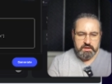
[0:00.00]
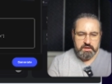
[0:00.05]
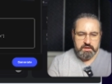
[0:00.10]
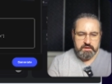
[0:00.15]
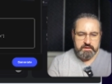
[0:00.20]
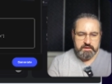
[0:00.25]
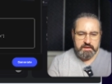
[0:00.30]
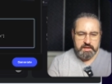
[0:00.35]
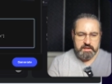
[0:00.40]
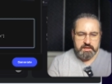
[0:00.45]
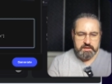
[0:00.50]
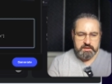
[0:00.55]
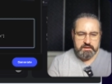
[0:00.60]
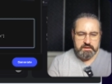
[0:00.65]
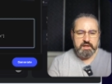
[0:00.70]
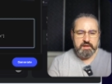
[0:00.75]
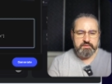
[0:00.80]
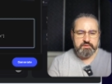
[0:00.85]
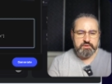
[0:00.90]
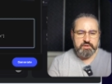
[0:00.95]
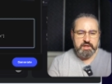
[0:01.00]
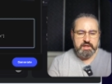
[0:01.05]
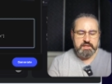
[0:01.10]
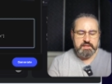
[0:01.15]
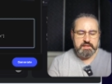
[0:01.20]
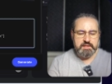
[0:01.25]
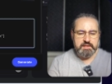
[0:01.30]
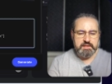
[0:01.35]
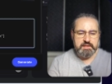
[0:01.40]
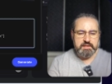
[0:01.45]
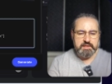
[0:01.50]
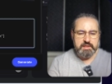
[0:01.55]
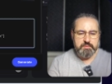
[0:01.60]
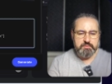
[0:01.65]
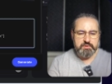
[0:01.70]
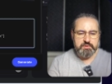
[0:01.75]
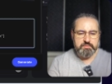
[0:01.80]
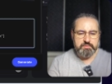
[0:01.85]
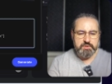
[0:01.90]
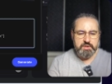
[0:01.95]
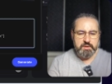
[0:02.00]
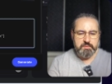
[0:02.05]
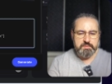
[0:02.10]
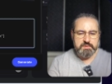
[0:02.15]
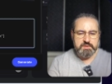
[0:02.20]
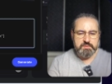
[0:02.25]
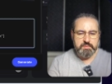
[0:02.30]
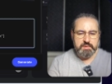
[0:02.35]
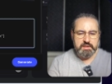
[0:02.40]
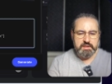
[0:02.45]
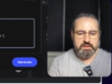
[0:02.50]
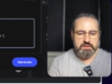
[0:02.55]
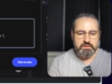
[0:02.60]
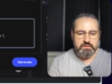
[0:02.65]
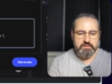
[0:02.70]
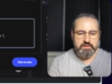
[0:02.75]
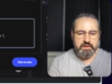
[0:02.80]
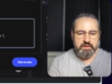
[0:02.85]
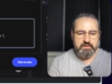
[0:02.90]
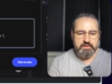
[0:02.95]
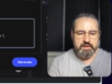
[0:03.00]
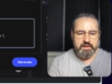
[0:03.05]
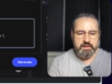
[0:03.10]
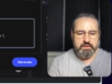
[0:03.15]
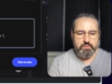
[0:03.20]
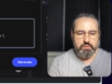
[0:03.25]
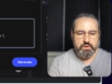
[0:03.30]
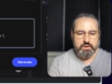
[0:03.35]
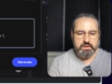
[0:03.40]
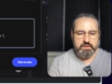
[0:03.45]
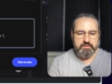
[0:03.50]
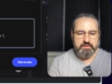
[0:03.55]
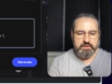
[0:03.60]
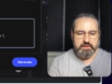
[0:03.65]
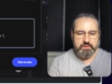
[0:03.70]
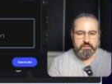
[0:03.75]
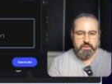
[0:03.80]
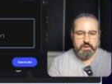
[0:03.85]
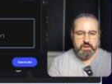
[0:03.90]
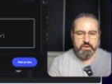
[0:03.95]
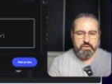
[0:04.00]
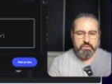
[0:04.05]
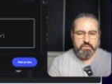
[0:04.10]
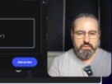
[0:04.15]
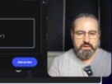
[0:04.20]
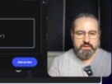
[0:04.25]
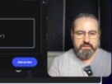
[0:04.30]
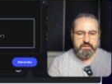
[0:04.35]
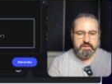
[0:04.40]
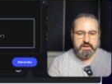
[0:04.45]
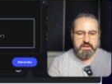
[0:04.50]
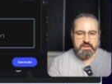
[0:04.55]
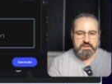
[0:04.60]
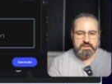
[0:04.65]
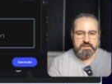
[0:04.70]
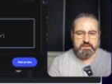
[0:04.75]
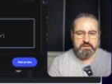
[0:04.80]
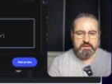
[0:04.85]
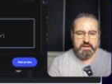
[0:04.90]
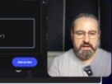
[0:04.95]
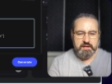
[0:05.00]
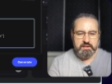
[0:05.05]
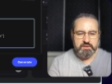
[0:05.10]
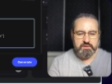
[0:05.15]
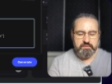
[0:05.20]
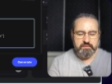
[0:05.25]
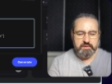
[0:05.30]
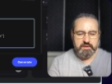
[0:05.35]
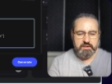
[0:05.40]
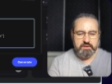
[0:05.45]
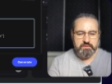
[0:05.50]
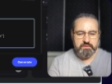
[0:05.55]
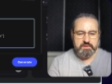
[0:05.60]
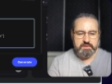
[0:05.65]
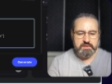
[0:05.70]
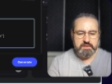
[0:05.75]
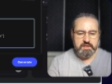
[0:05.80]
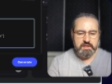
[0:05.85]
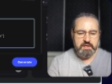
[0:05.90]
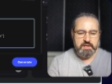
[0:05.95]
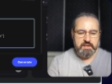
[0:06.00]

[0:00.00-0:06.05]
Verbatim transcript: And then I've tried elaborate prompts, but I don't think they work very well with these kinds of videos.